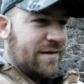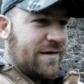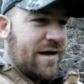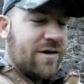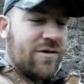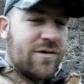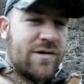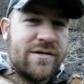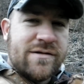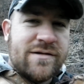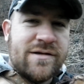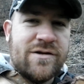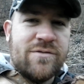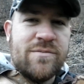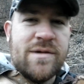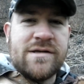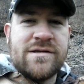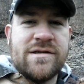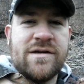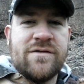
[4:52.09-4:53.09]
I don't consider
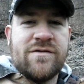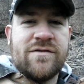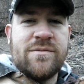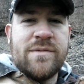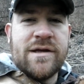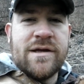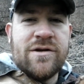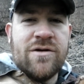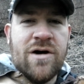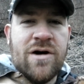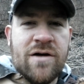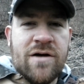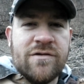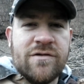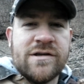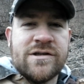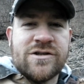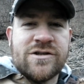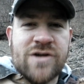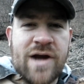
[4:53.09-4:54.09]
myself to be a
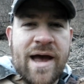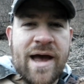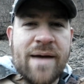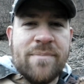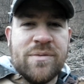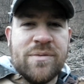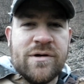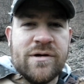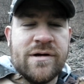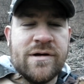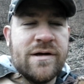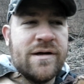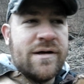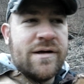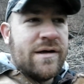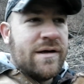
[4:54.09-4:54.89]
novice trapper.